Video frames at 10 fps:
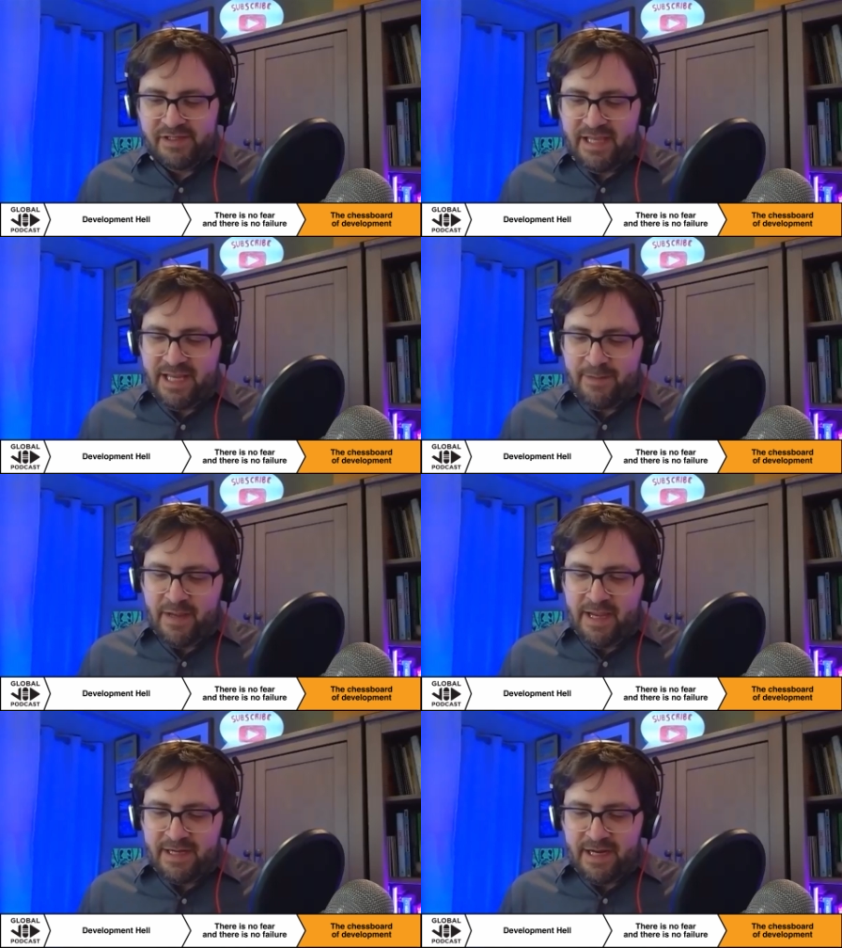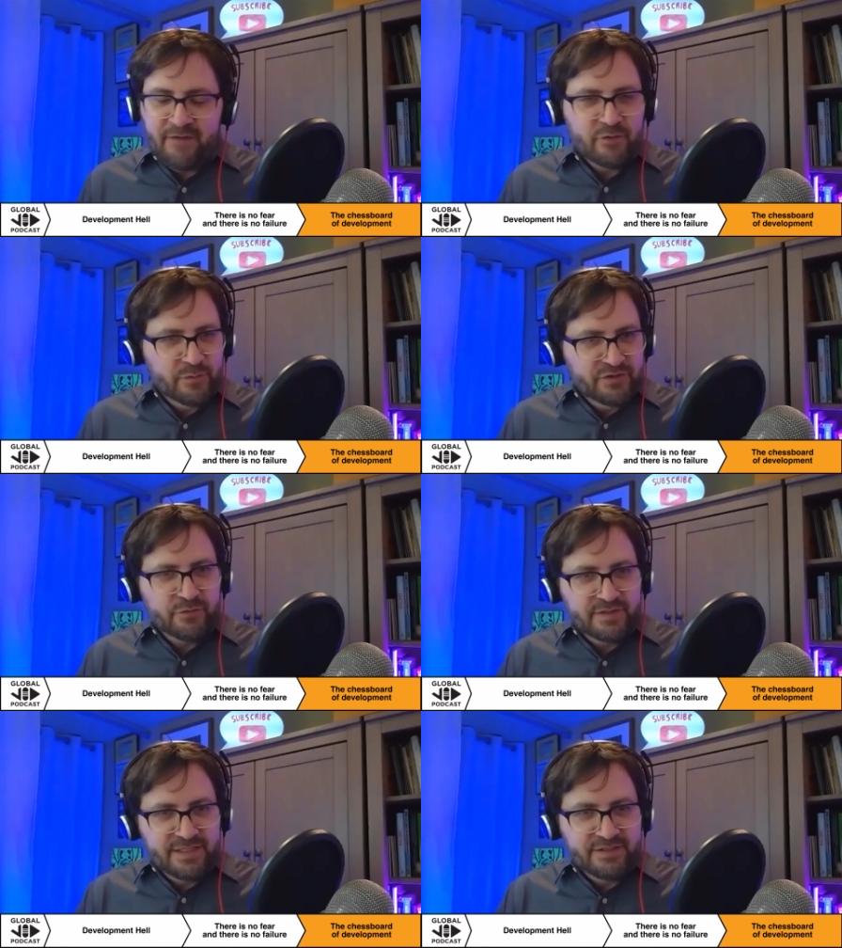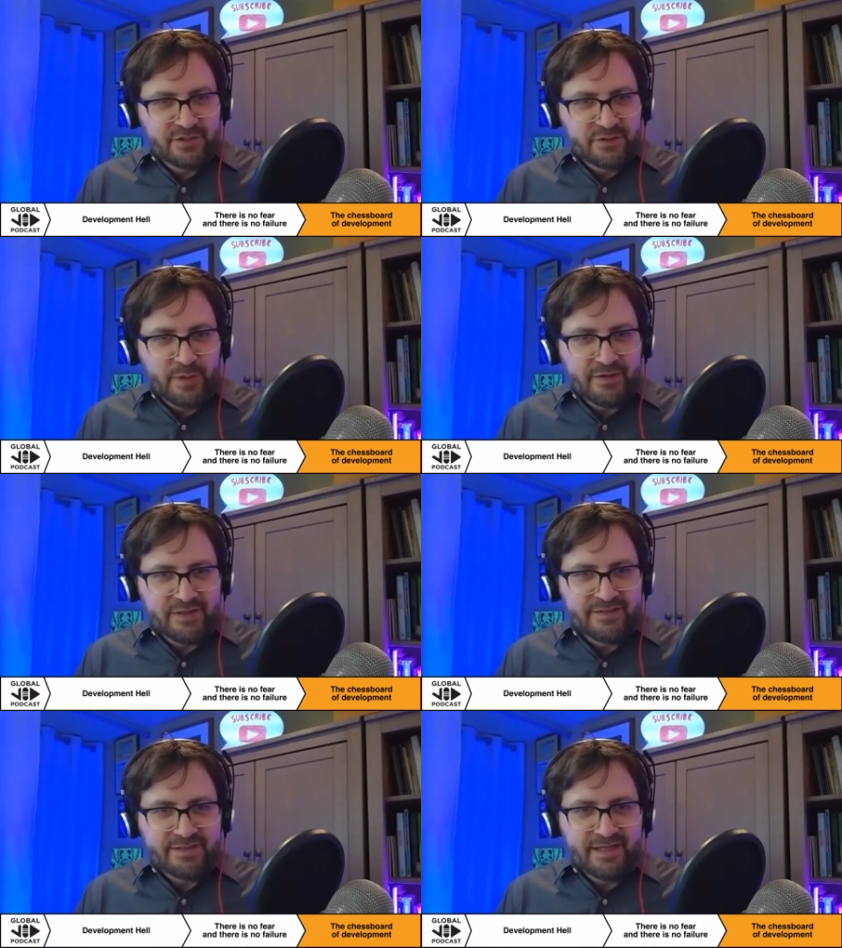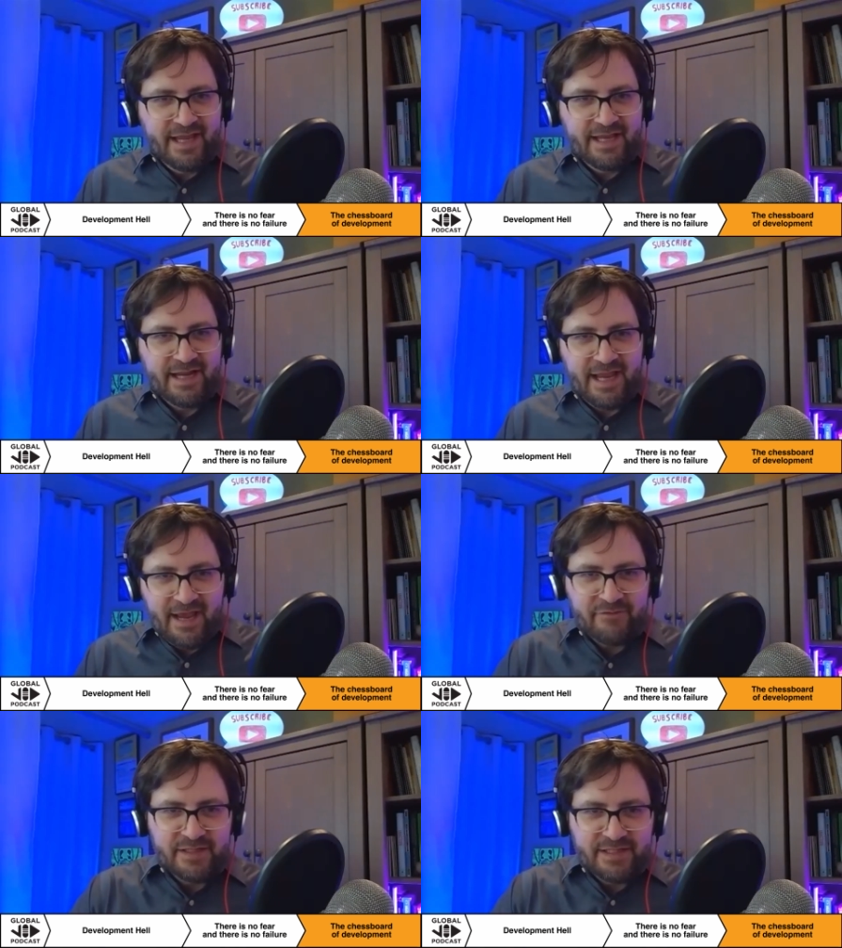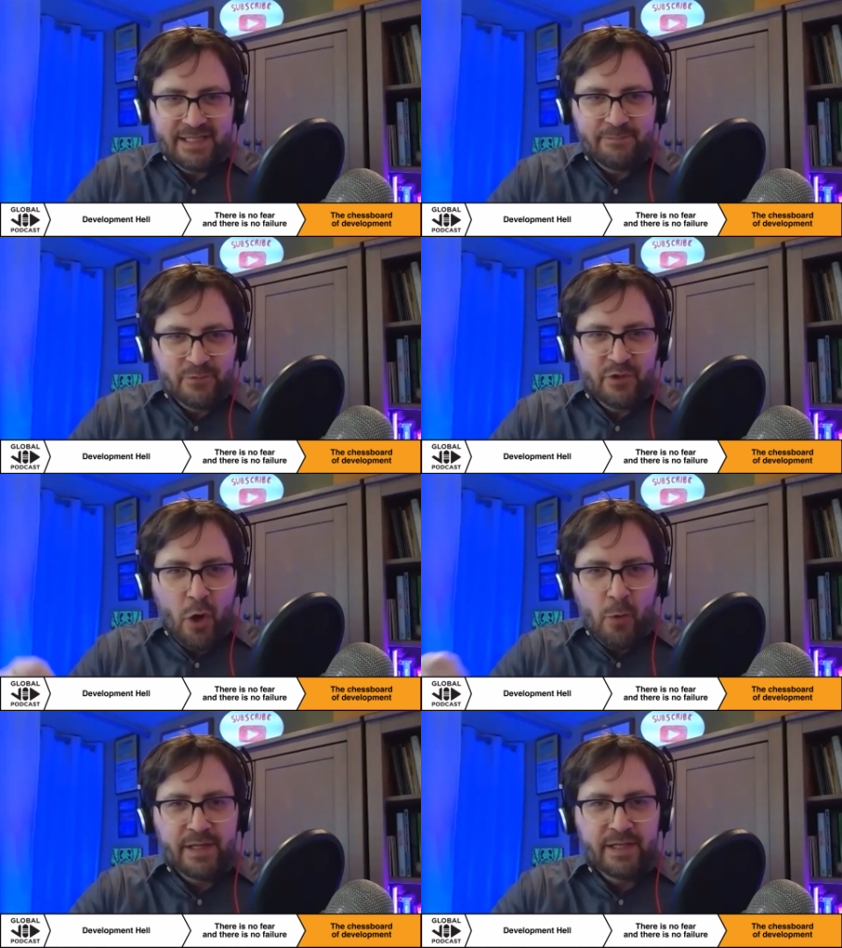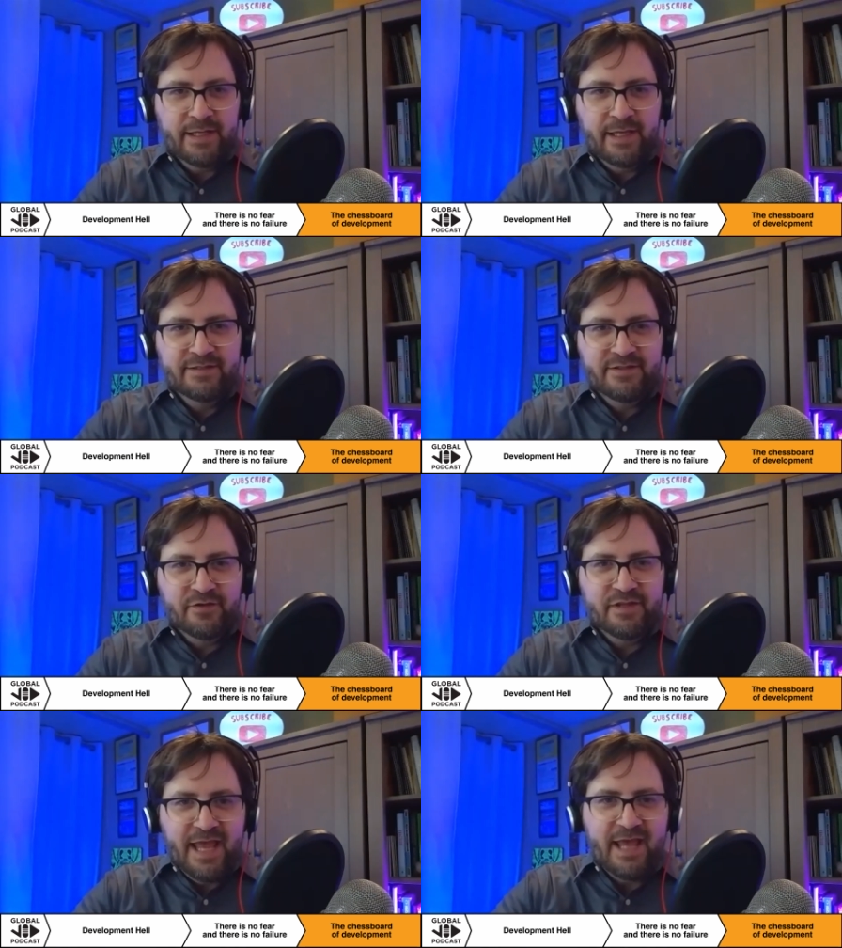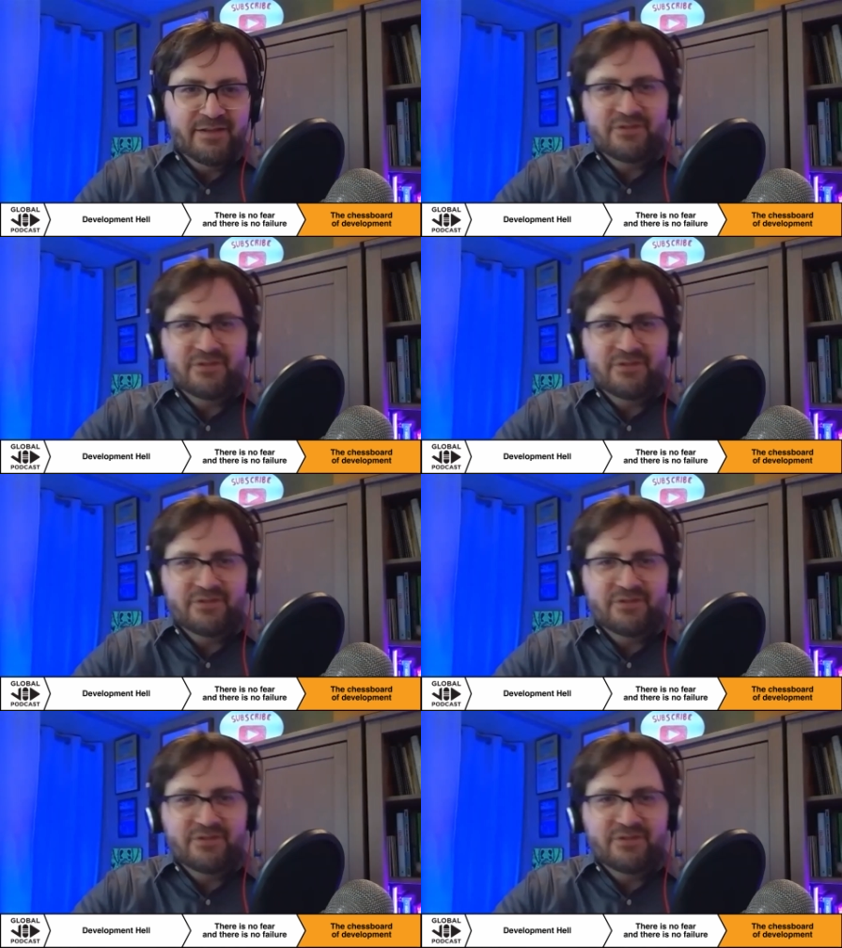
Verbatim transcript: a game, and I have to be strategic about it. And I have to keep going until the end